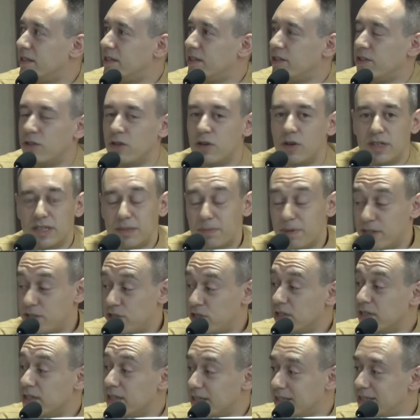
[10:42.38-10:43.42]

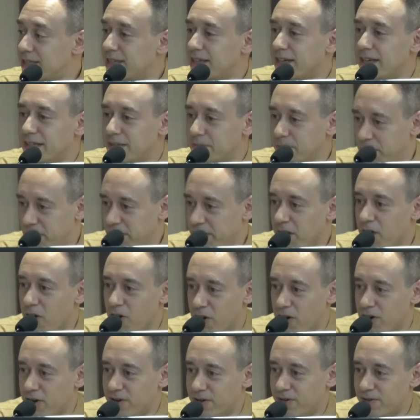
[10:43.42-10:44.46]
especially let's say in
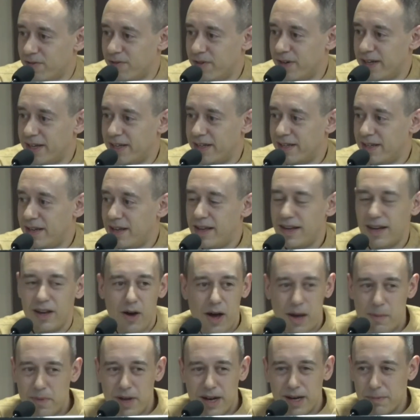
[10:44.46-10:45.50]
PR, right? Now
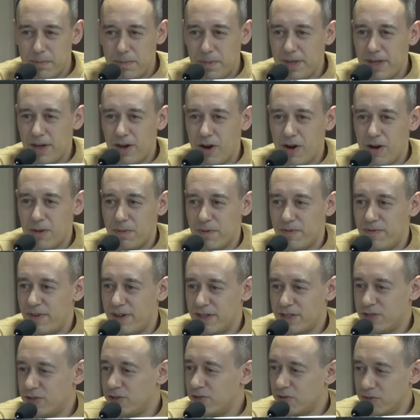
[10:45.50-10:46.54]
I'm not a PR
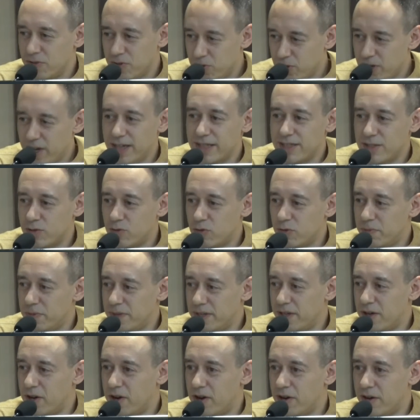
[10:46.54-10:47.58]
professional, you guys know
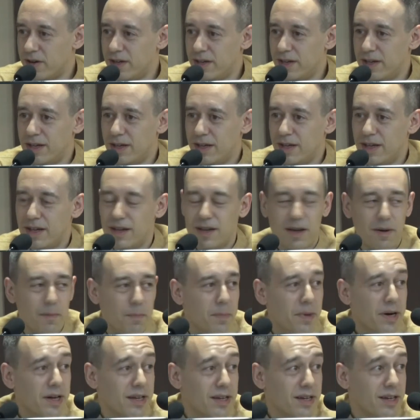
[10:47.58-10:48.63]
PR,
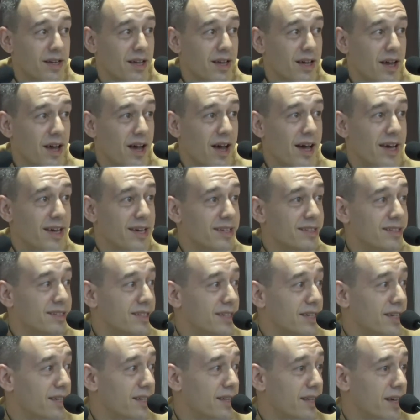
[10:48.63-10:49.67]
but I can
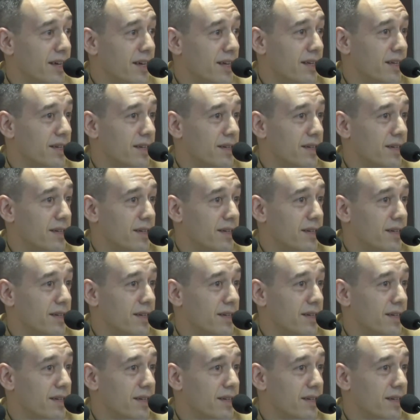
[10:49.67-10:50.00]
say that